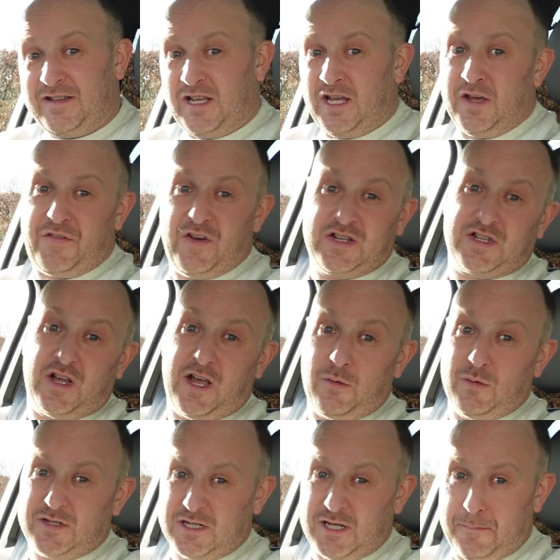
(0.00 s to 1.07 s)
TFSI,
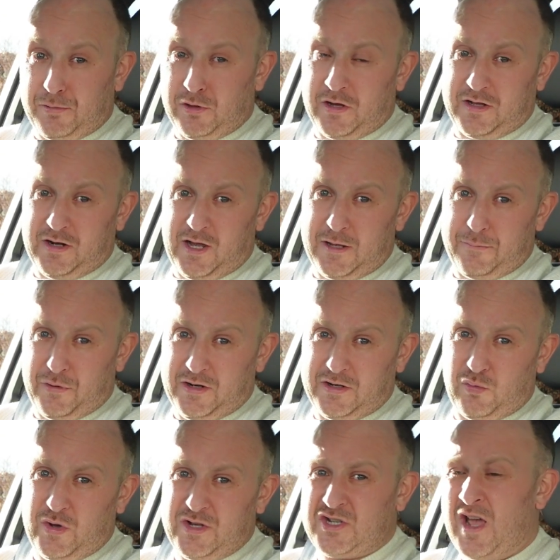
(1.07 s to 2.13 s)
which is a plug-in hybrid,
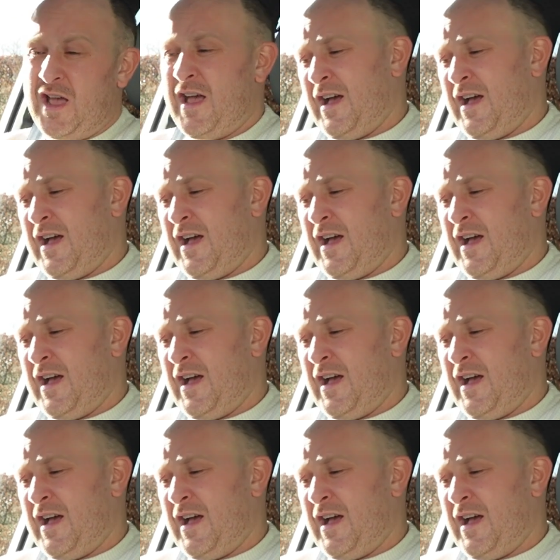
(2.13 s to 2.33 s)
which,